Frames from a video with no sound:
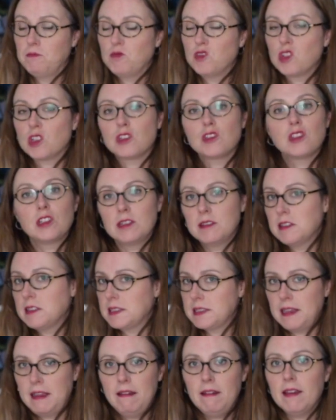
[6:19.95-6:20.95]
just in the
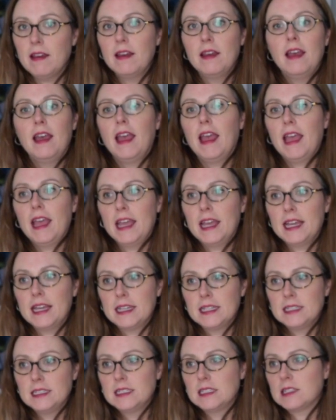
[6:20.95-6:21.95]
sink,
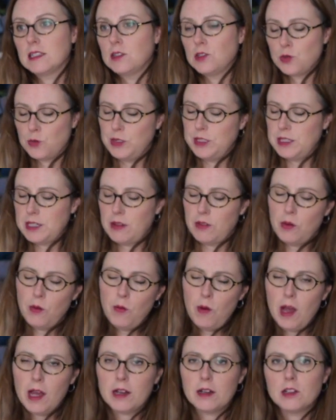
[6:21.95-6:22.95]
and squeezed out the
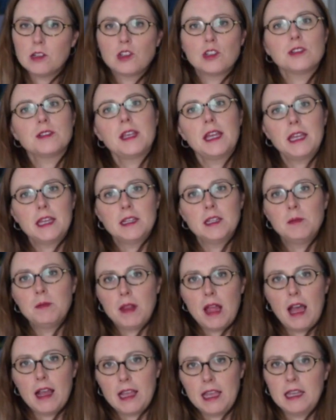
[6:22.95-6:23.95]
water, just like in the
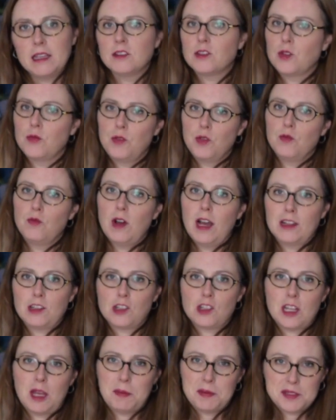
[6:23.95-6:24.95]
blocking. So if you've
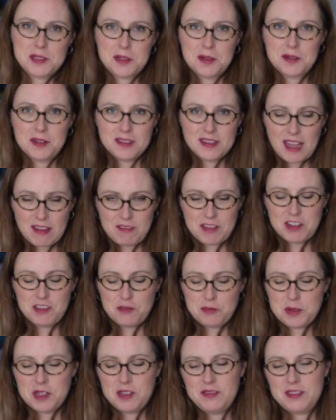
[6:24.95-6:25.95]
watched episode 11
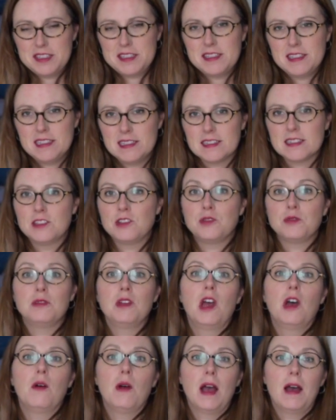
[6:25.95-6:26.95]
of previous seasons, you
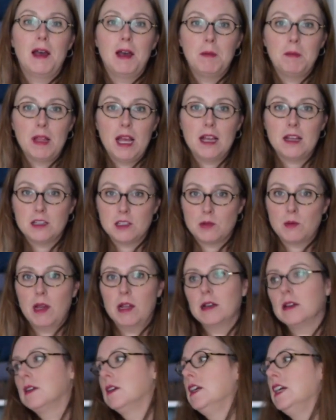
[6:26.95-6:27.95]
know how I block a
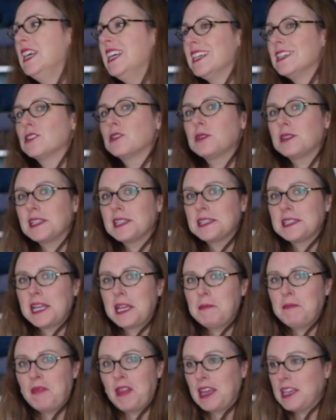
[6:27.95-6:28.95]
sweater. So it's the
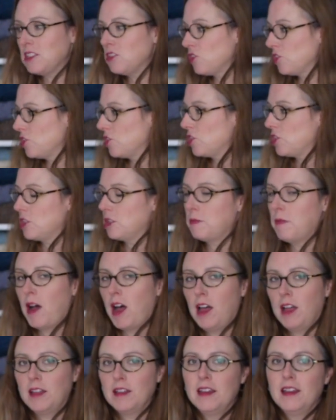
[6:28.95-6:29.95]
same thing, just
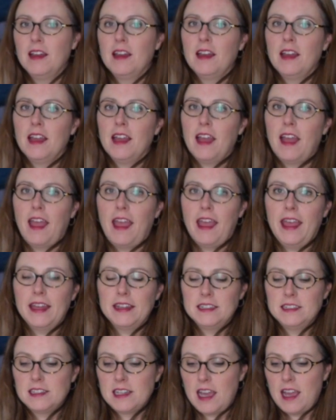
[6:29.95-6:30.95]
small.
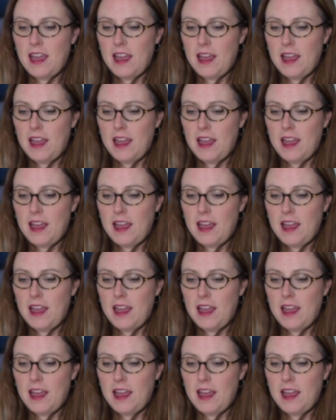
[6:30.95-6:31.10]
And